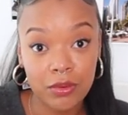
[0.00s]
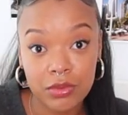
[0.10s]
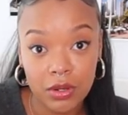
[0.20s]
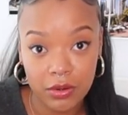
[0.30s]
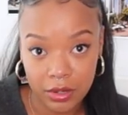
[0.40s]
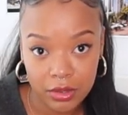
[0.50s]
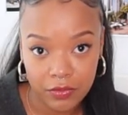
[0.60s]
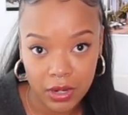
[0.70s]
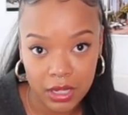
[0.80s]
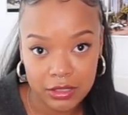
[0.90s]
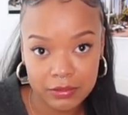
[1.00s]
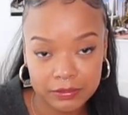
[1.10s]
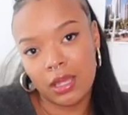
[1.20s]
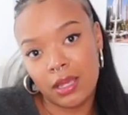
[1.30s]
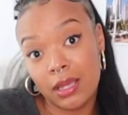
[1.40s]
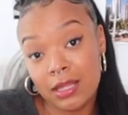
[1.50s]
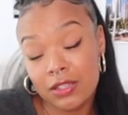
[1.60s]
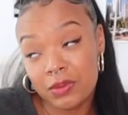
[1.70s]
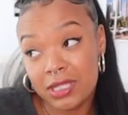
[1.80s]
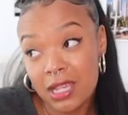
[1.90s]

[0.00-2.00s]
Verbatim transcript: out there on earth for us. And that's what